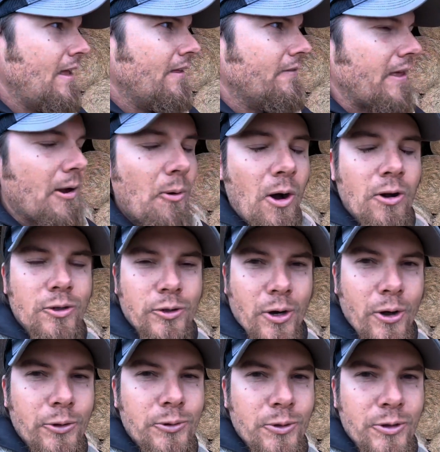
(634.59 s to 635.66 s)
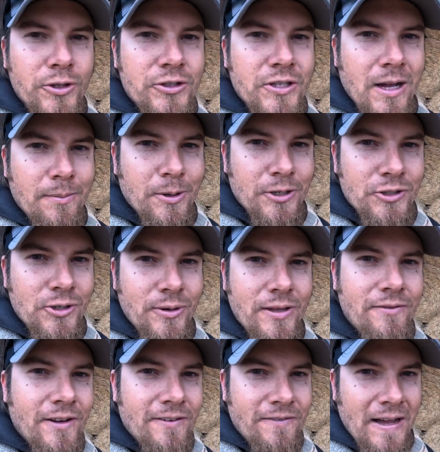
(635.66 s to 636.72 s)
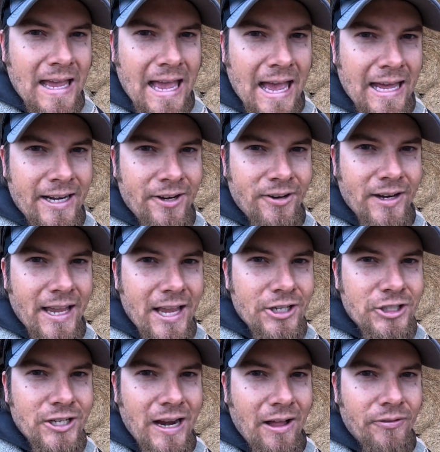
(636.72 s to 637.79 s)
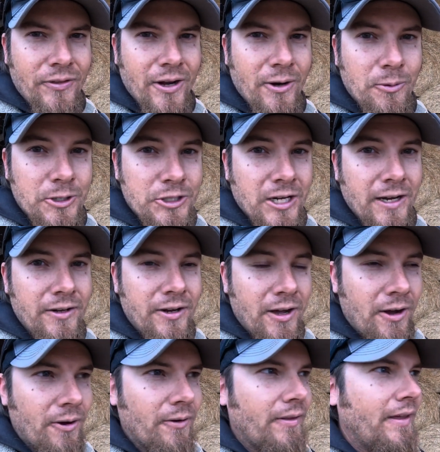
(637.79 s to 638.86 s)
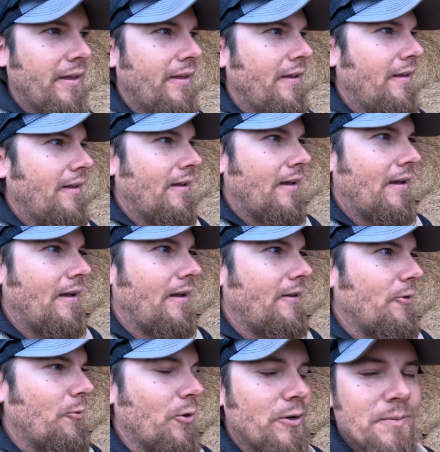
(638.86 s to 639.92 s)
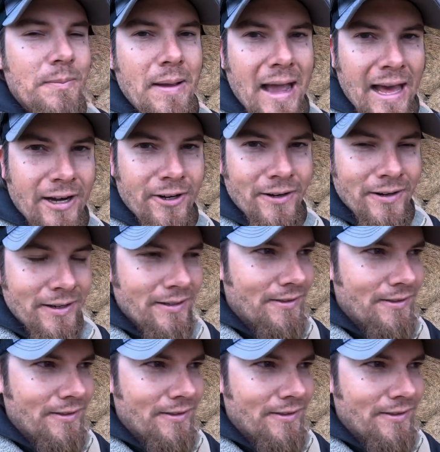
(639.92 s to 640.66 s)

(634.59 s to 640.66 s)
They won't grow through the summer, so even if I had irrigation out there, which I don't, uh, it wouldn't matter.